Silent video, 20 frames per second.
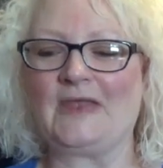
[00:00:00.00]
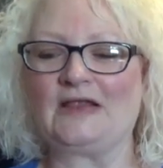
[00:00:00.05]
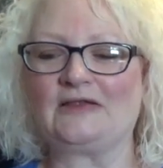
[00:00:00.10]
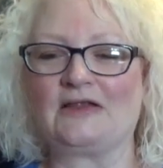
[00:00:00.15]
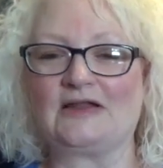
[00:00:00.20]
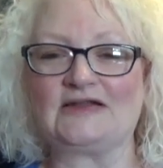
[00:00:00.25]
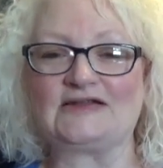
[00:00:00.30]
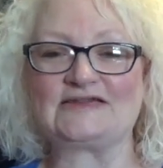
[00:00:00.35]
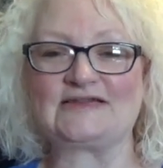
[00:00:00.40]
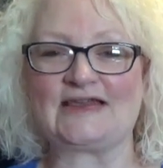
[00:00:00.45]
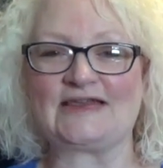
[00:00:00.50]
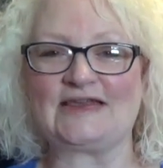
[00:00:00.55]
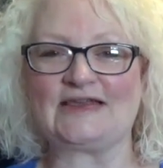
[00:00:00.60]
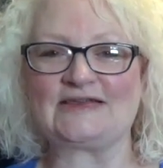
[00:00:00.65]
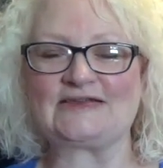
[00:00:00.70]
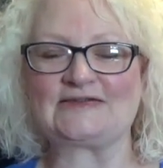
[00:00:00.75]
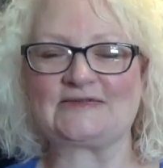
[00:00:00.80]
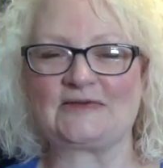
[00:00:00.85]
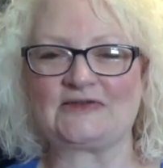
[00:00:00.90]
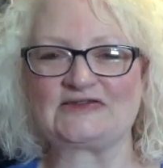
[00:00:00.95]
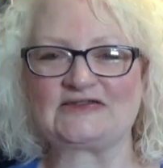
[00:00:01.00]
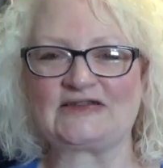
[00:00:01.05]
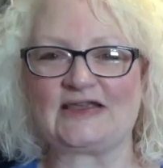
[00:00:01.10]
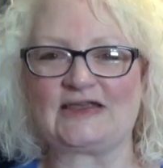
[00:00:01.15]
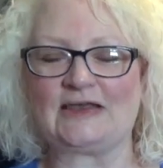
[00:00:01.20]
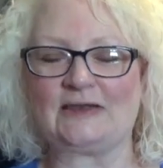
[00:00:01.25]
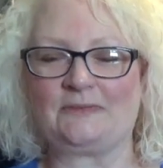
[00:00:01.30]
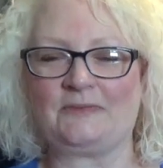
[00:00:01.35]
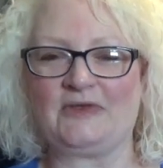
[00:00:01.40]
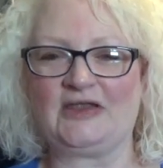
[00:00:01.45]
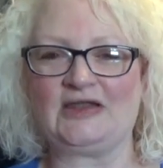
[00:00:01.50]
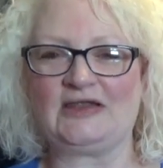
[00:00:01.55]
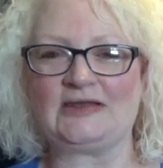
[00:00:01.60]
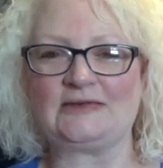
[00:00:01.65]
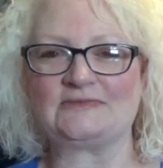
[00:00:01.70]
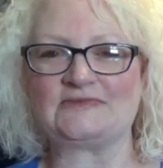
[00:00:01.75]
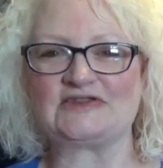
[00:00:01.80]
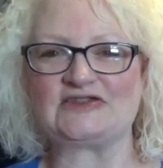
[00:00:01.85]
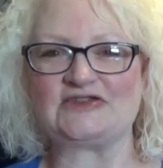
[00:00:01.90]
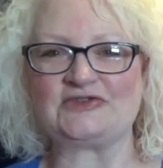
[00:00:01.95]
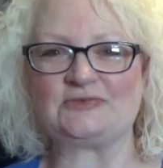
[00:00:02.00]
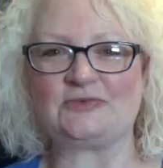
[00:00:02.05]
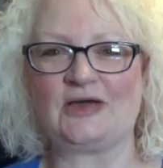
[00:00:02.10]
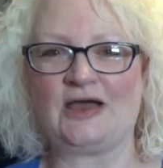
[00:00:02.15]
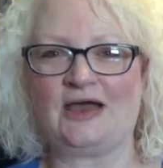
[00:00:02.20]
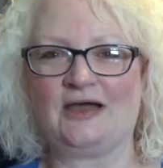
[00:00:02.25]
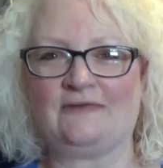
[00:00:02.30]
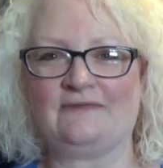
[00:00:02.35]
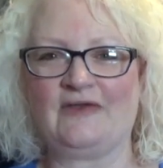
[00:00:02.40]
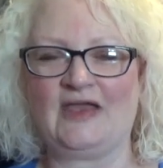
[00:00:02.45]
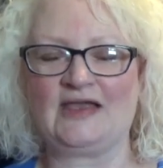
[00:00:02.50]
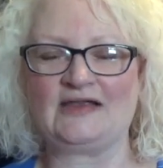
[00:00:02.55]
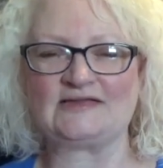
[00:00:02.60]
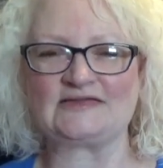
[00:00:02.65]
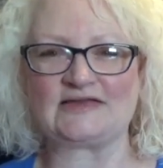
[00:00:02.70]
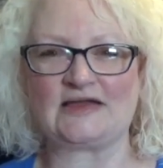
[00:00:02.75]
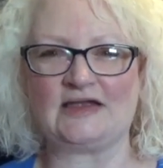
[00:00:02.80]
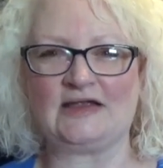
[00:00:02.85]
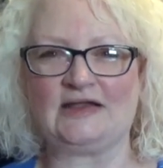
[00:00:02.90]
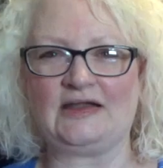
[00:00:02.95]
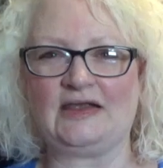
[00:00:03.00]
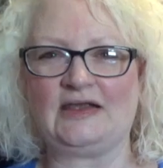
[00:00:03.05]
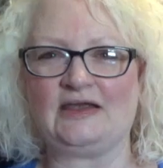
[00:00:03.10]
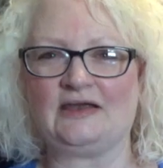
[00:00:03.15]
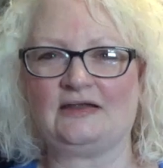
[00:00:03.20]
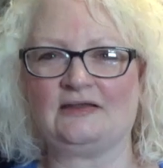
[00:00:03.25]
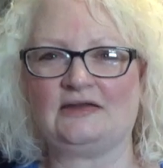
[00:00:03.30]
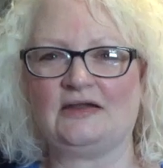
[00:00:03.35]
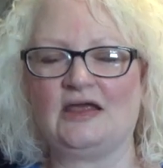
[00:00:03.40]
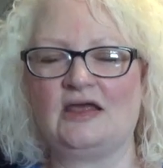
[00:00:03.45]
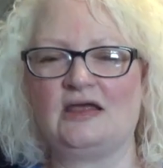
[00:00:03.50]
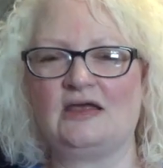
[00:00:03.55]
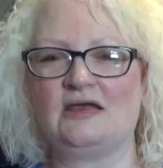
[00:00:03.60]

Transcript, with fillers: a lot of psychic psychic mediums do have anxiety and